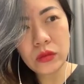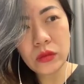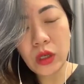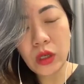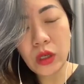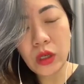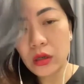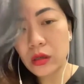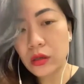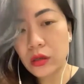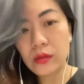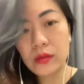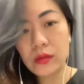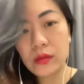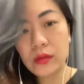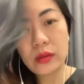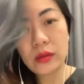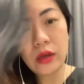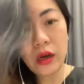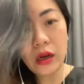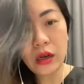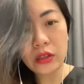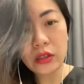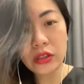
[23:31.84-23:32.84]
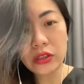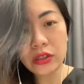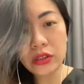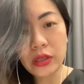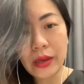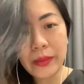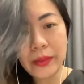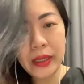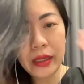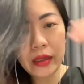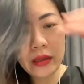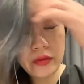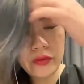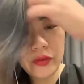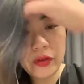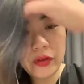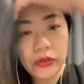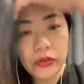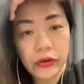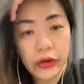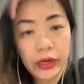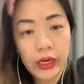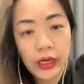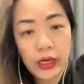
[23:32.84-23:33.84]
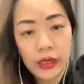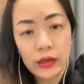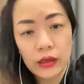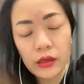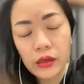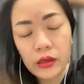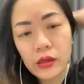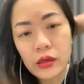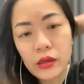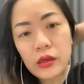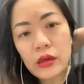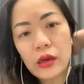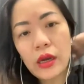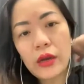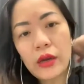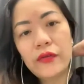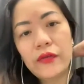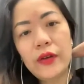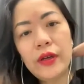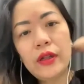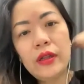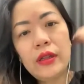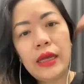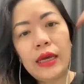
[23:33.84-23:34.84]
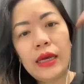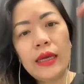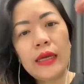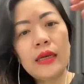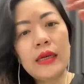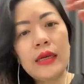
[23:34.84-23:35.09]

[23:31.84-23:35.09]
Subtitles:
Oh gosh, I mean, it feels great. I feel like